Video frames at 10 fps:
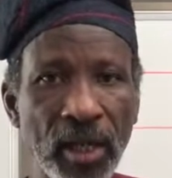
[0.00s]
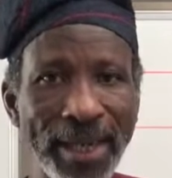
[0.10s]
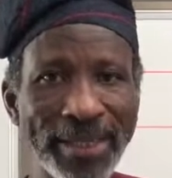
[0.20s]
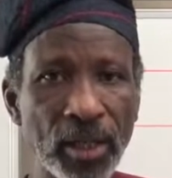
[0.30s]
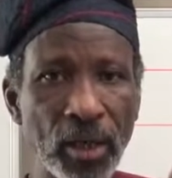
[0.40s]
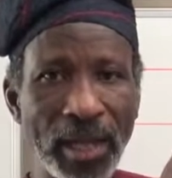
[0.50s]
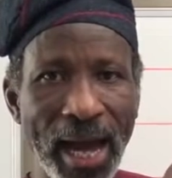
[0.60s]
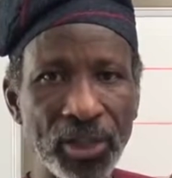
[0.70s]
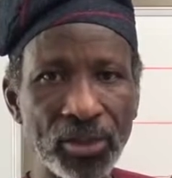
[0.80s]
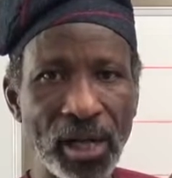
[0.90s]
Later on
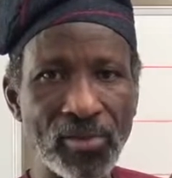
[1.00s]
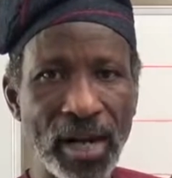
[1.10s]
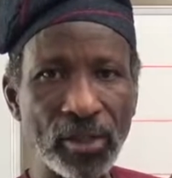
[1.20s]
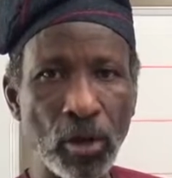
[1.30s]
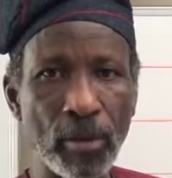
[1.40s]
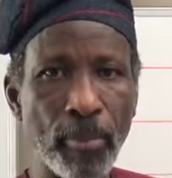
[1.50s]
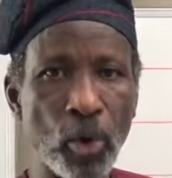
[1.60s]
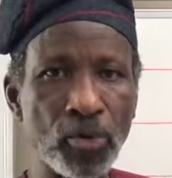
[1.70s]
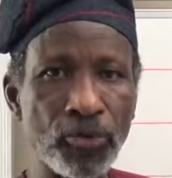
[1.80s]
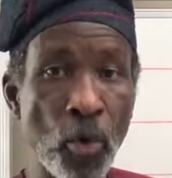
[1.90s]
I shall write on
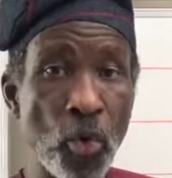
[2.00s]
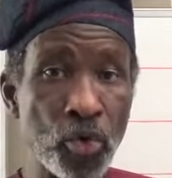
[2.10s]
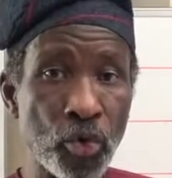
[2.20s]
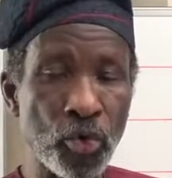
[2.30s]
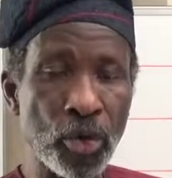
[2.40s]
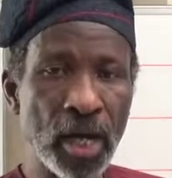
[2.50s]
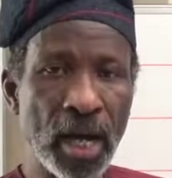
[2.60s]
board for you